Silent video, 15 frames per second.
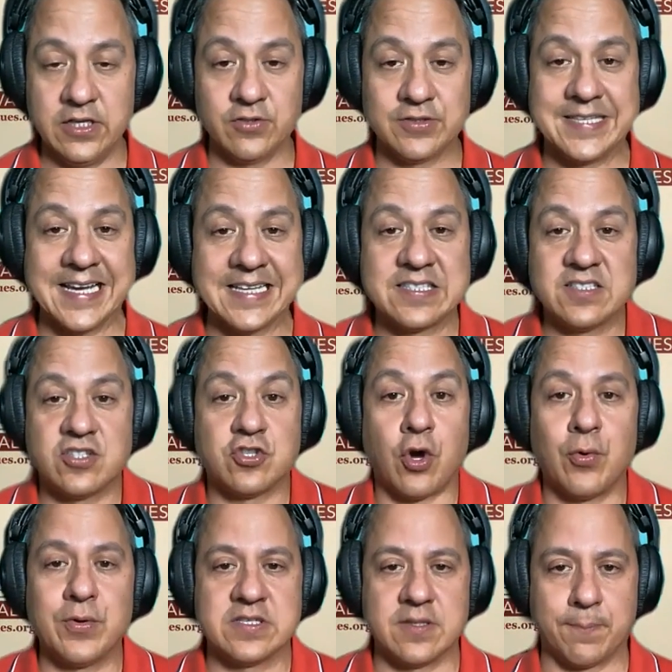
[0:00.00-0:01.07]
Texas is
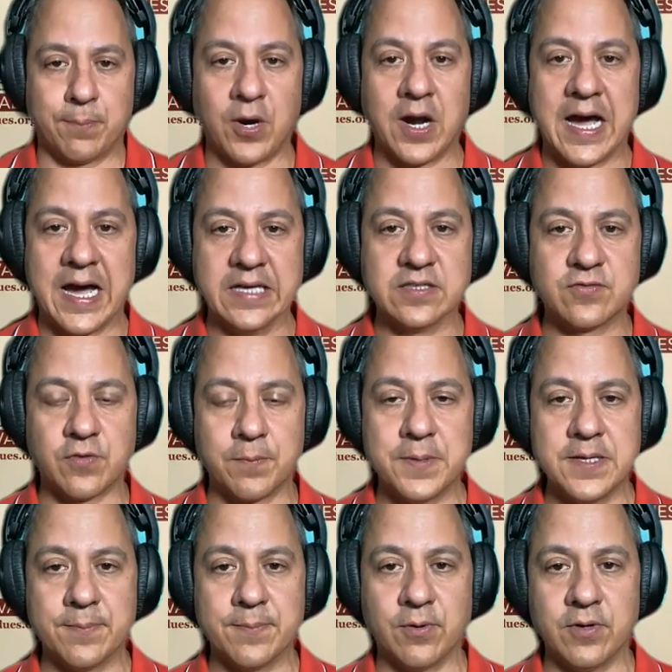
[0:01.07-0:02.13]
always the prize for
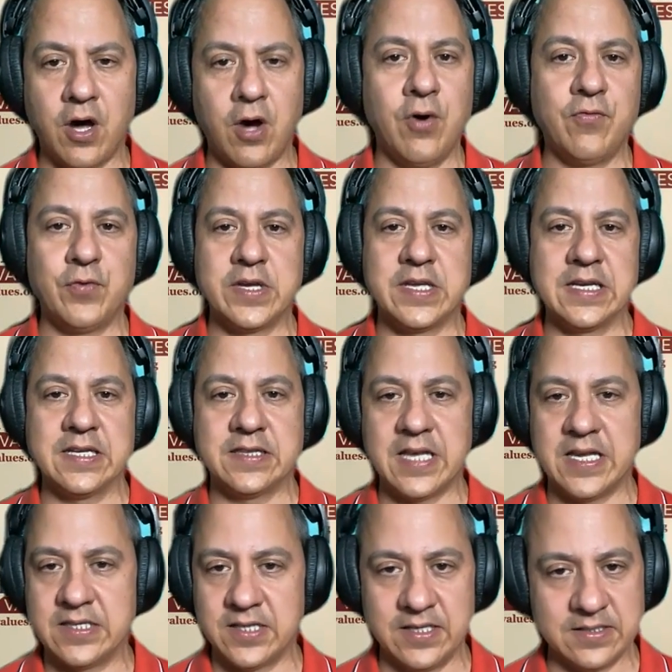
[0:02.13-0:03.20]
people. Oh, if we can get
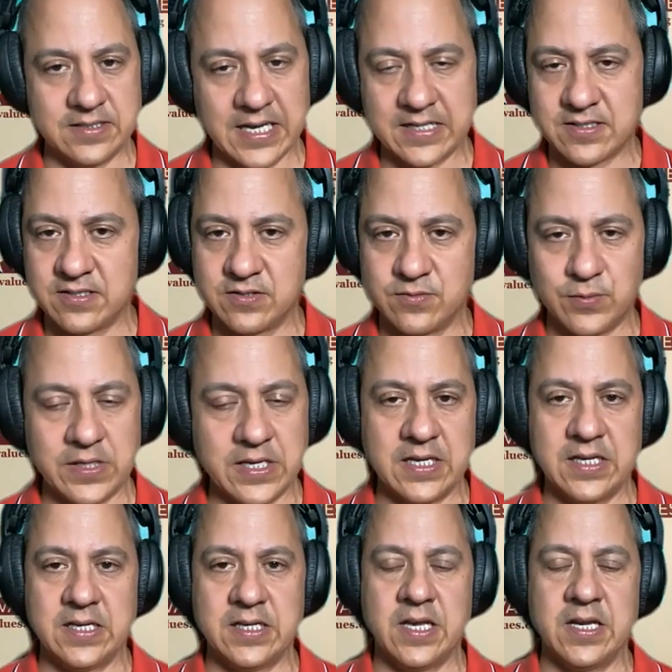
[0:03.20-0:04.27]
that done in Texas, we can get
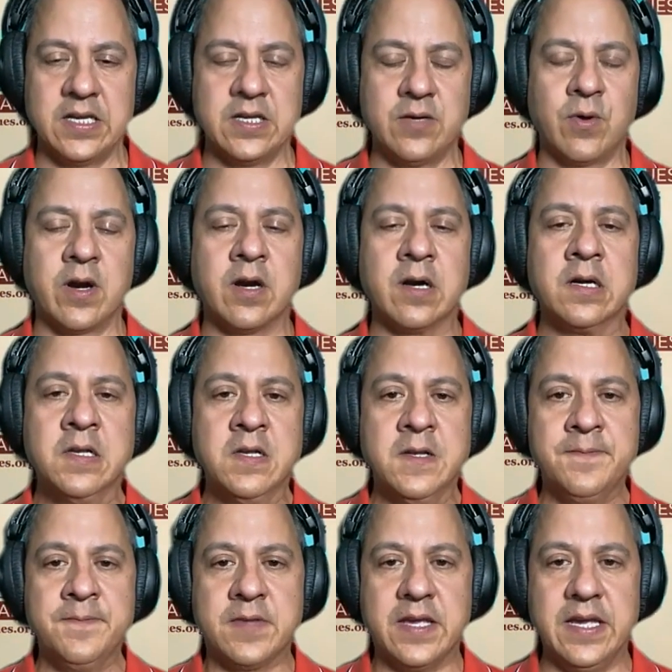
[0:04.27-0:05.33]
it done anywhere.
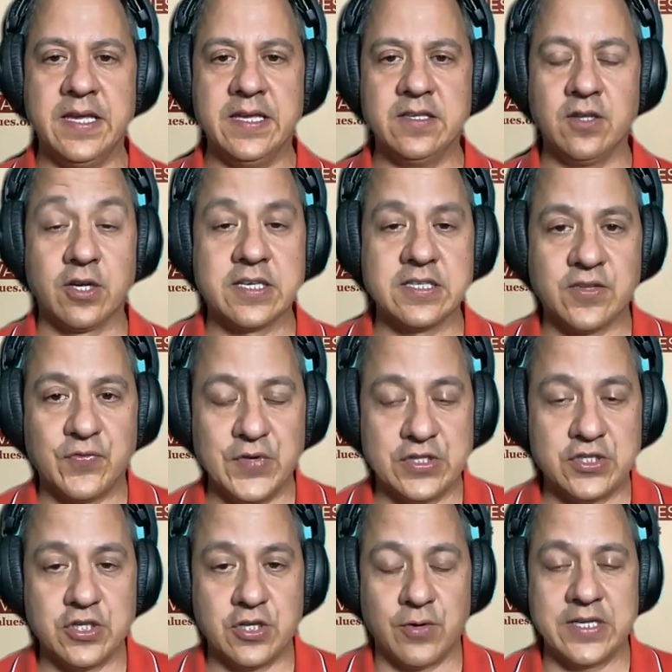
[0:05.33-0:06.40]
And look, as a fifth
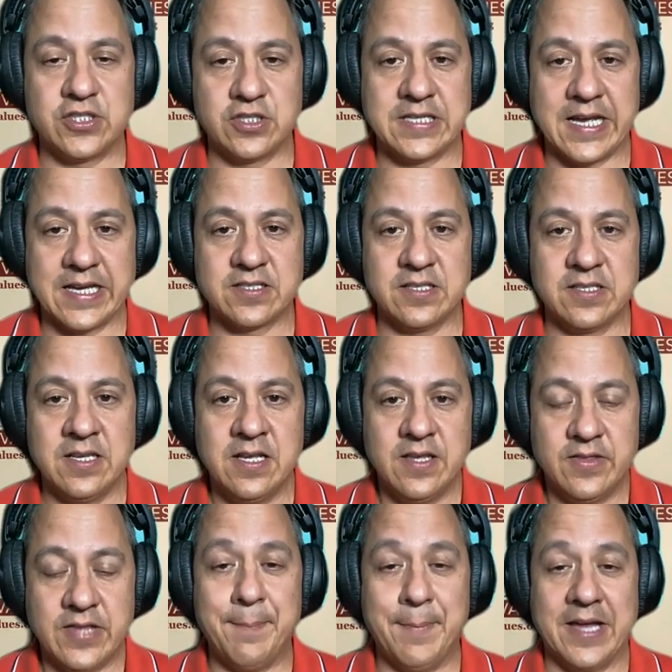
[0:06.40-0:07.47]
generation Texan,
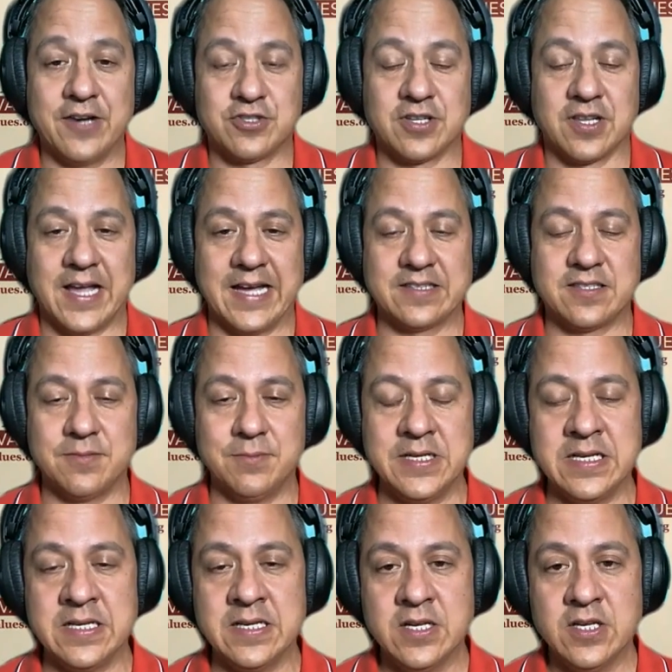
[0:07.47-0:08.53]
that matters a lot to
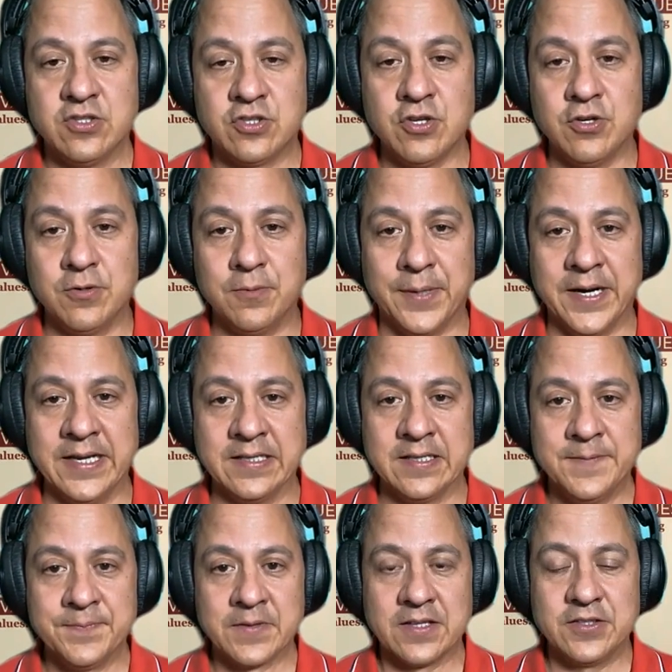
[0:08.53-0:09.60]
me too. But
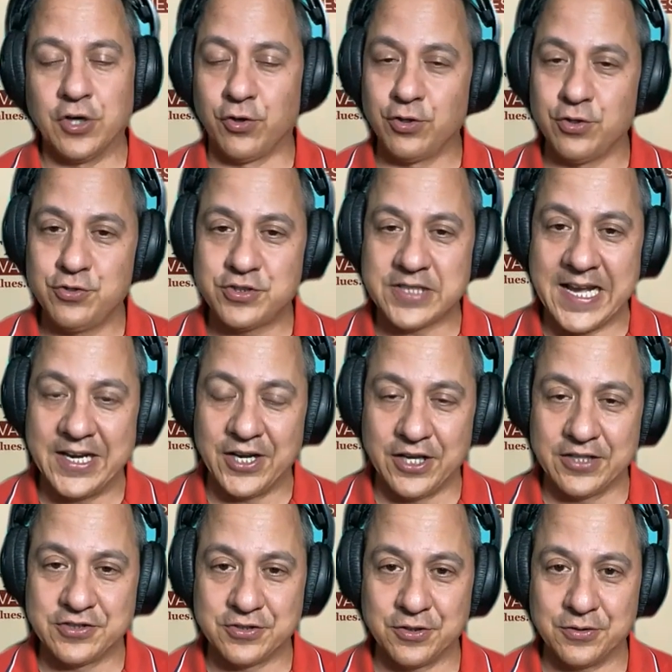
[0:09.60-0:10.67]
don't lose sight
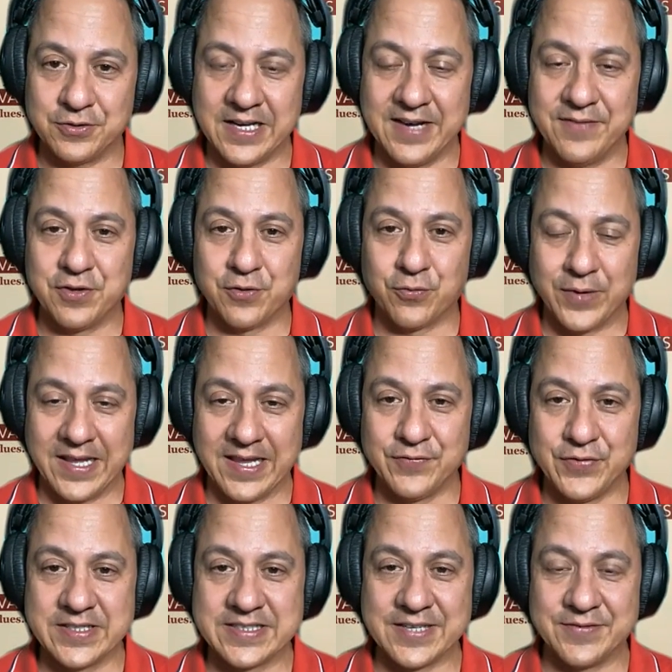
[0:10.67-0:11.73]
also of the
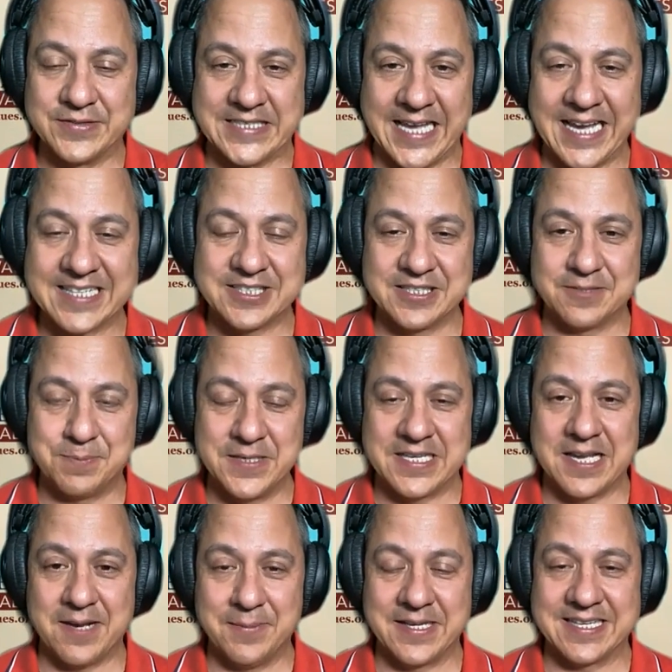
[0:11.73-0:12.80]
relevance of Texas
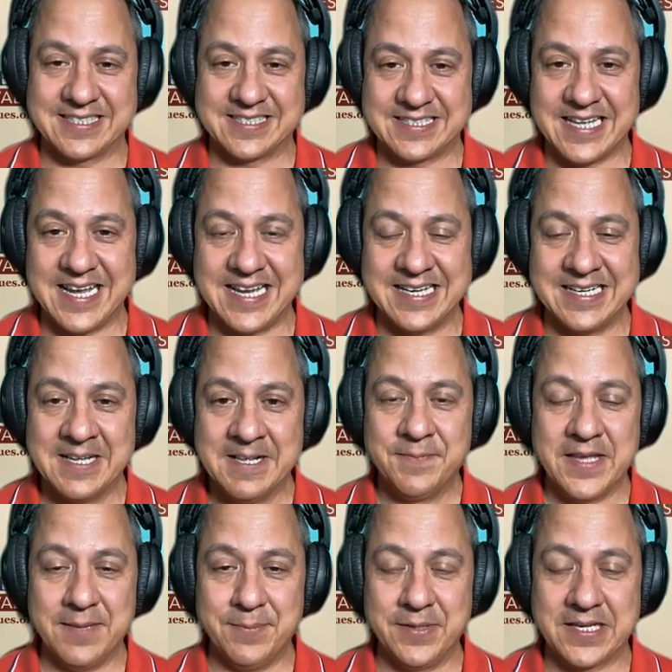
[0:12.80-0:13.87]
becoming a state
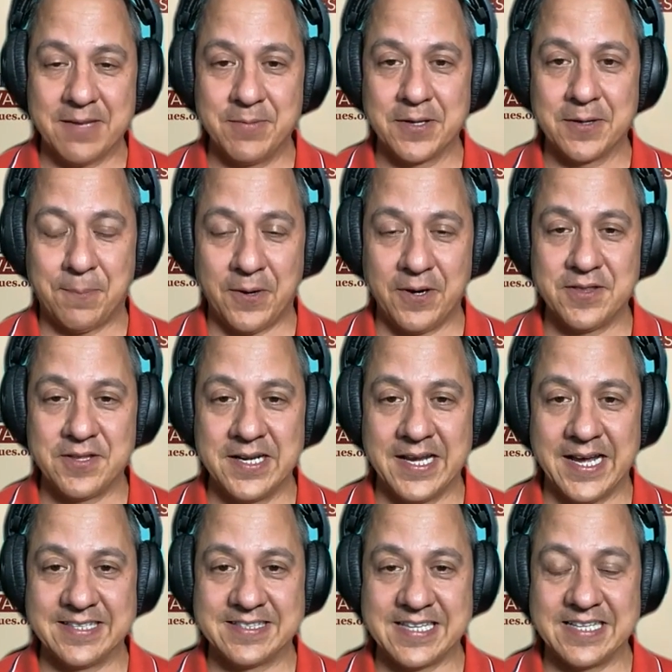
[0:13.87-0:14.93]
and becoming a part of the
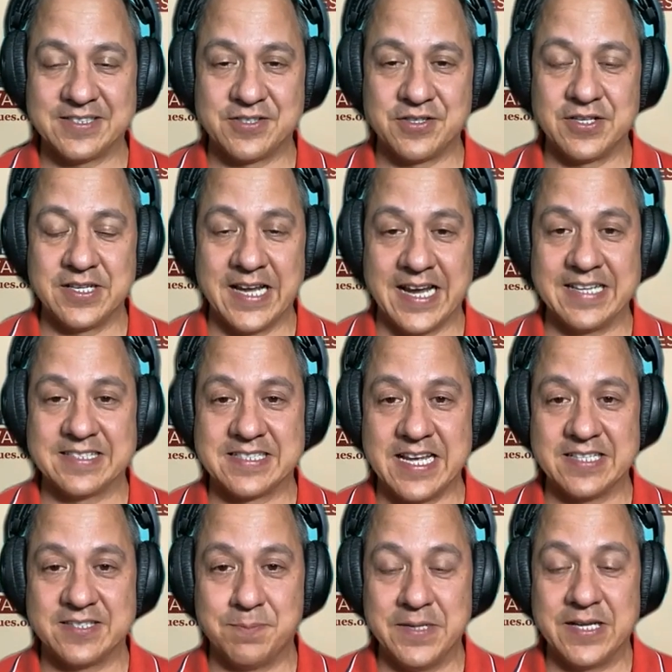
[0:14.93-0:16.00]
United States, to the United
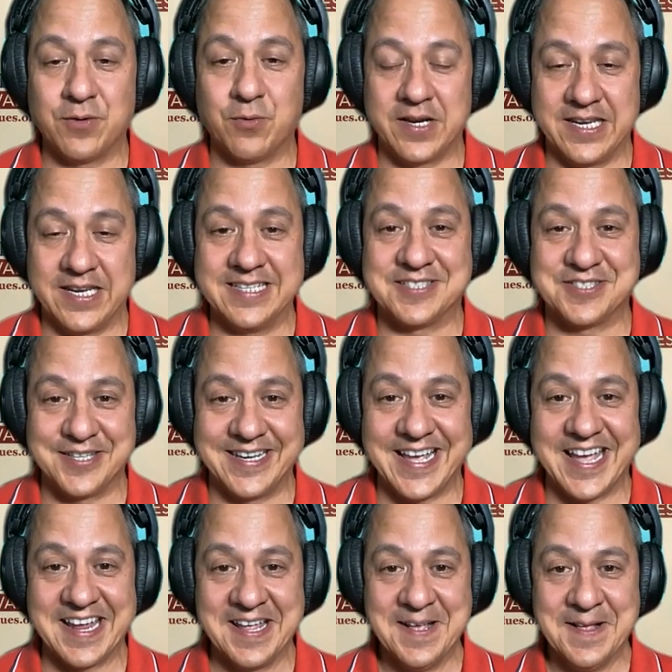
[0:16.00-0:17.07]
States being what it is today.